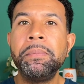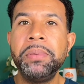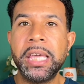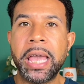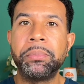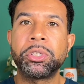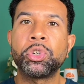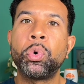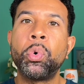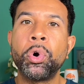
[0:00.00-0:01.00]
be able to
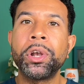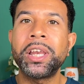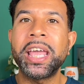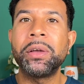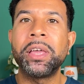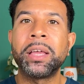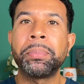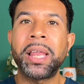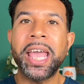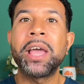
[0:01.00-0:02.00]
coordinate and
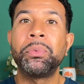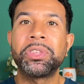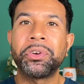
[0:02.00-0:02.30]
plan with your